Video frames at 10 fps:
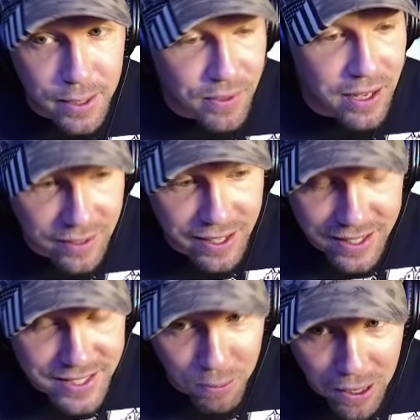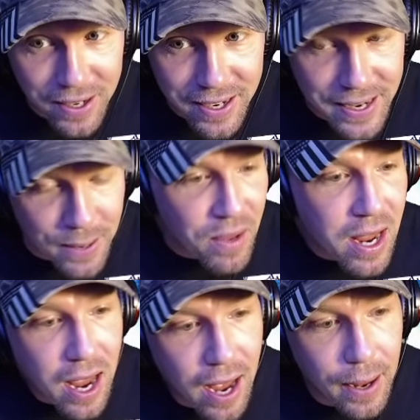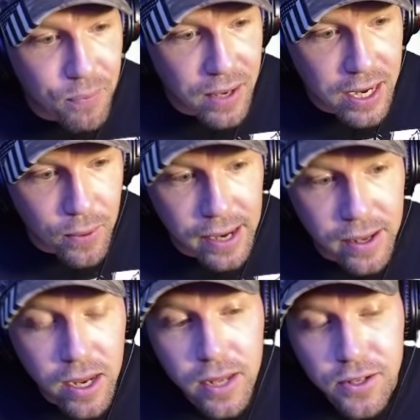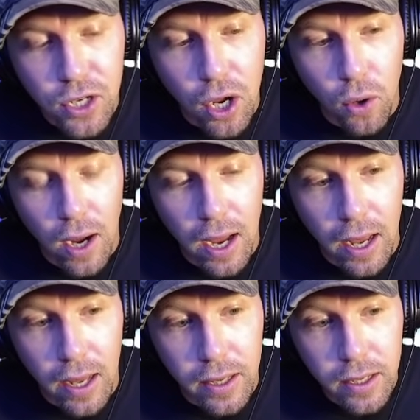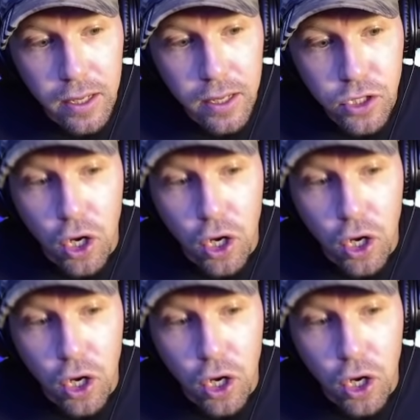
like it's probably gonna dip. Um, anyway, so uh, so